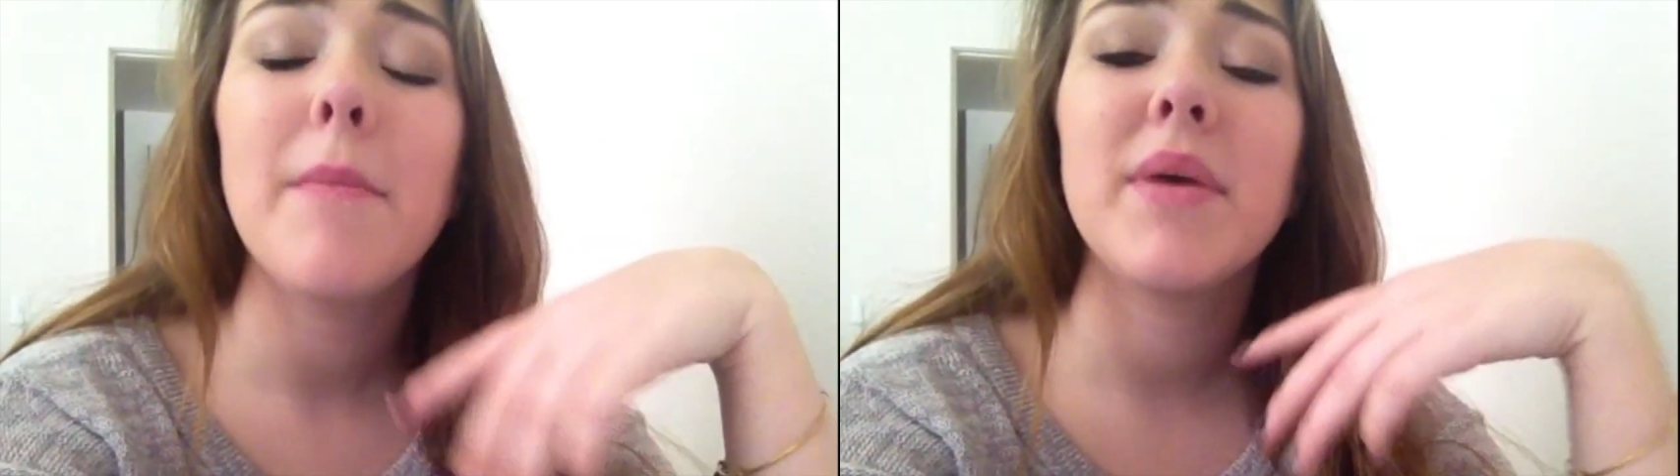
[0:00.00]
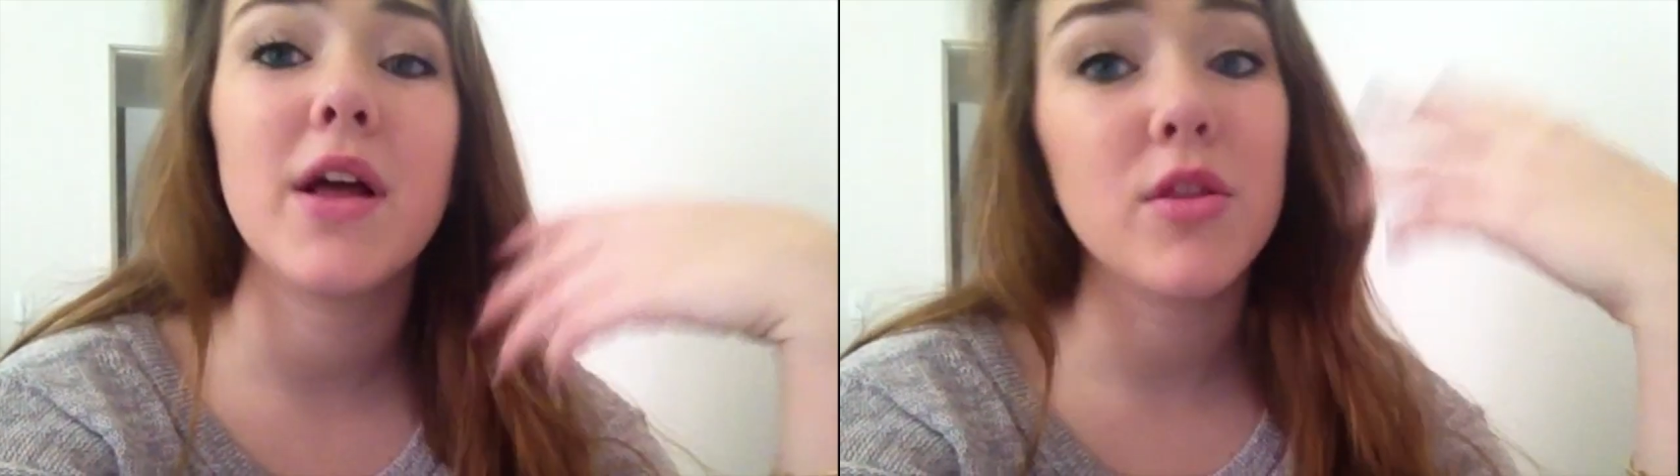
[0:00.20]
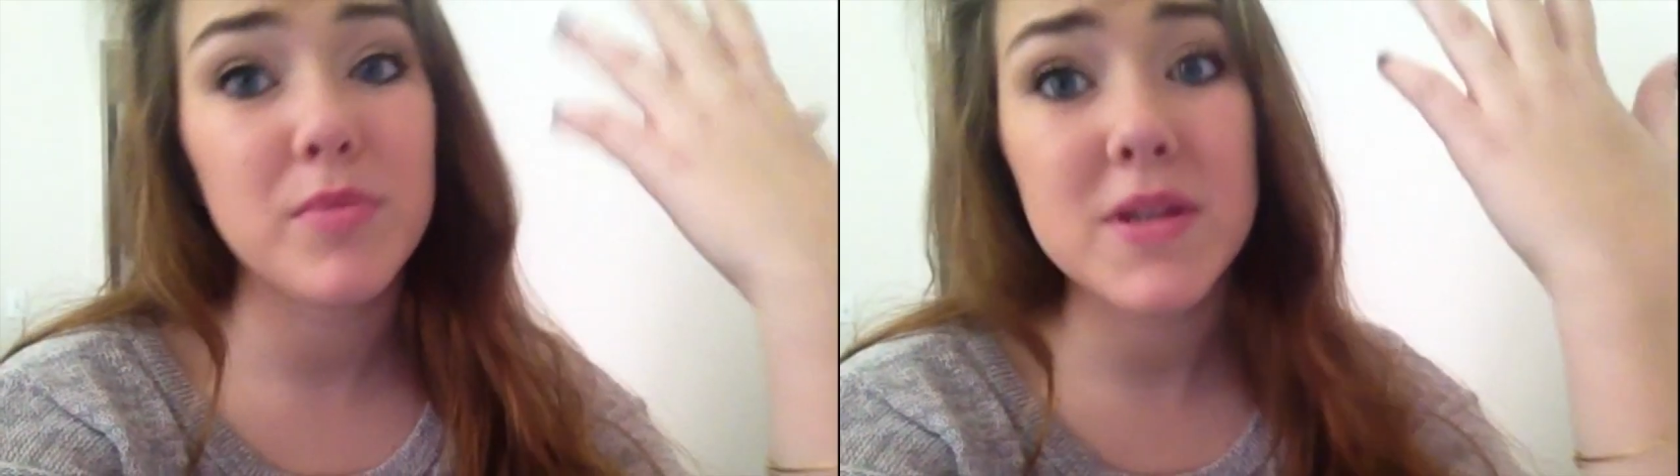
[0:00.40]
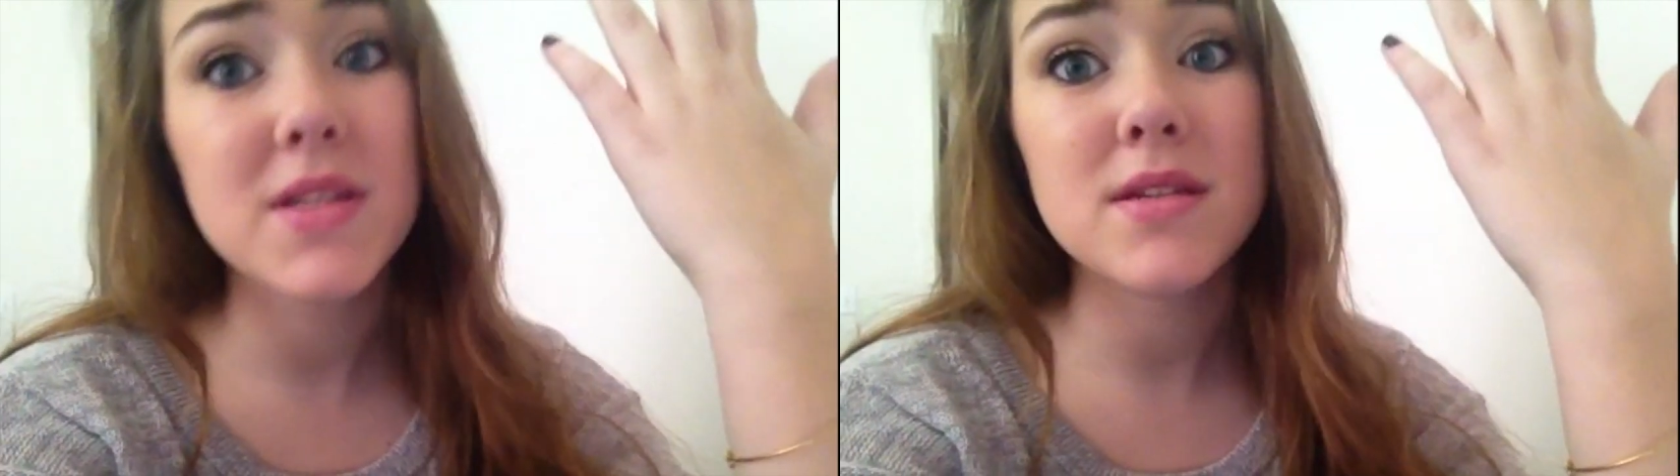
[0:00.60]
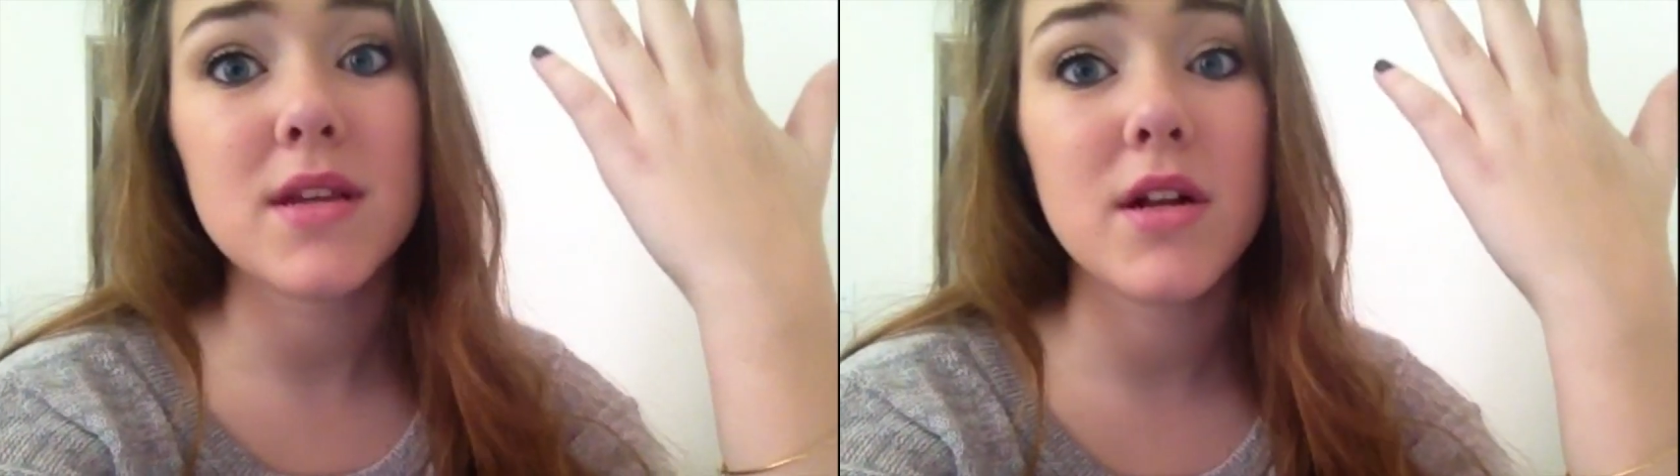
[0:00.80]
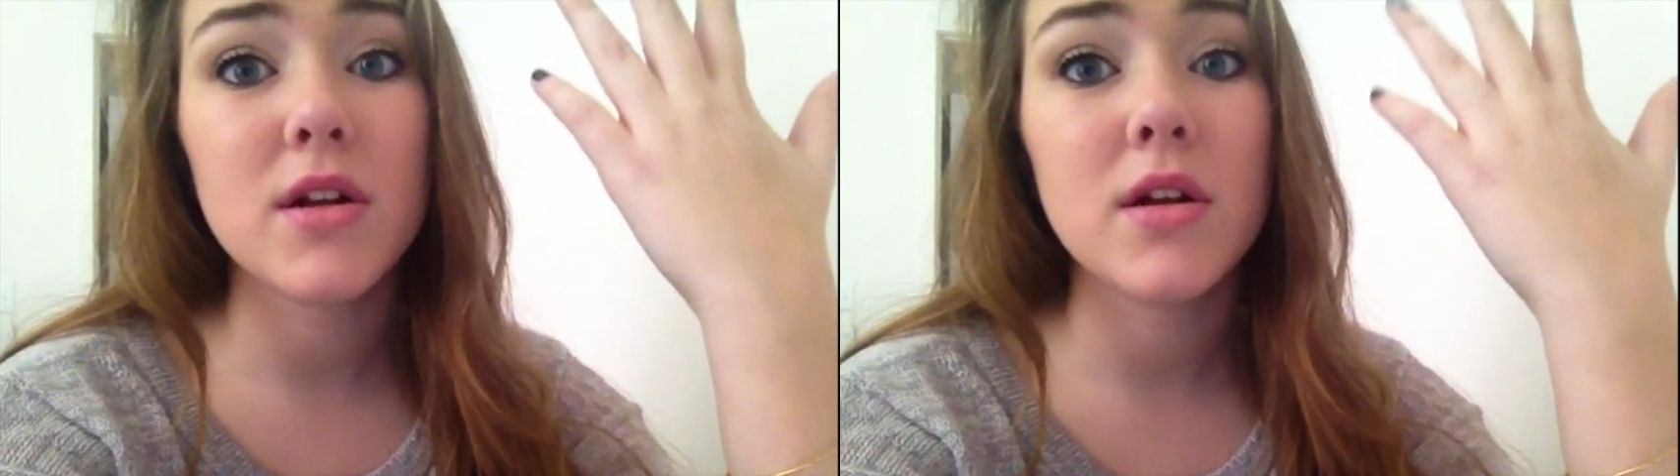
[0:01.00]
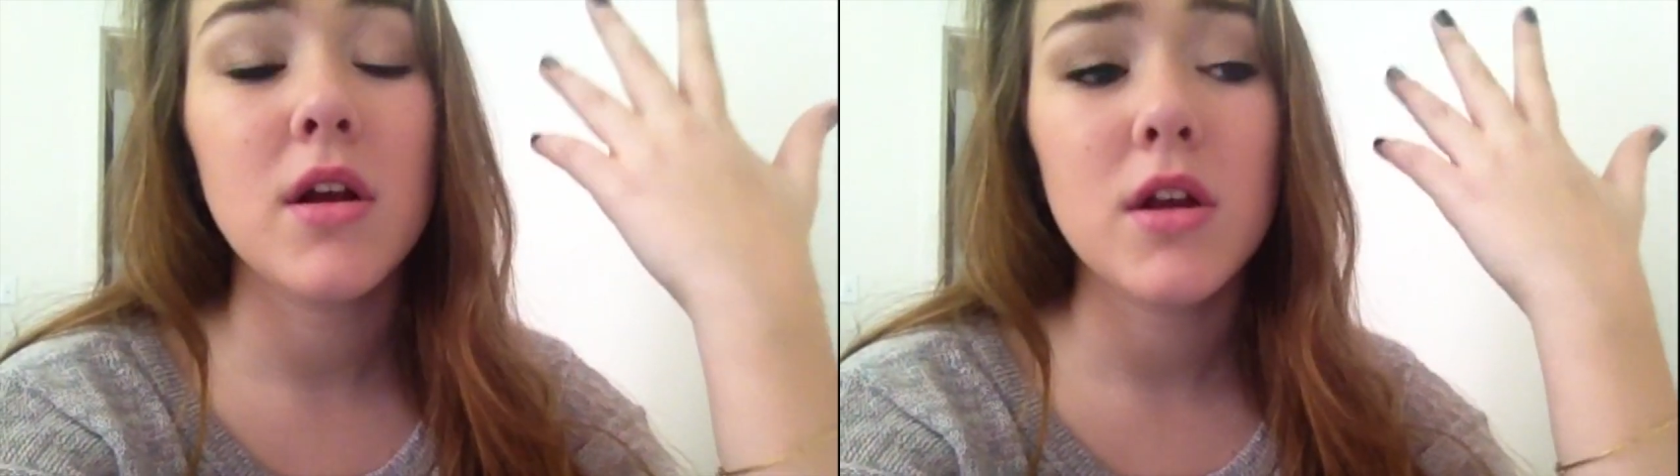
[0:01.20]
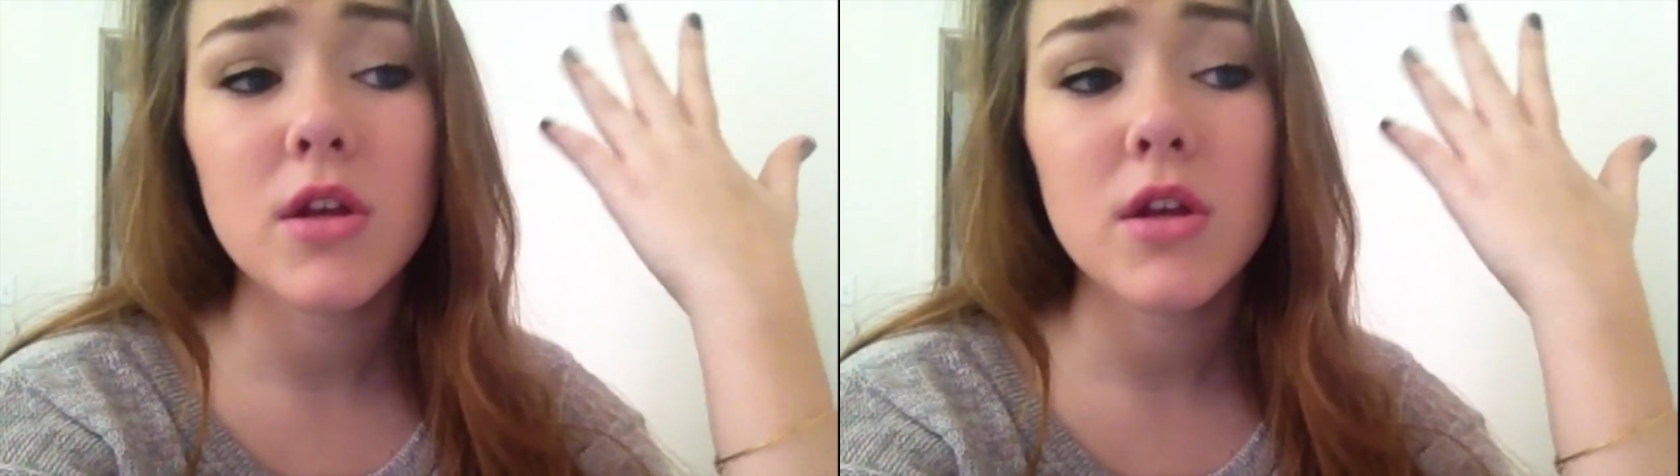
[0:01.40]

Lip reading: but now the business center,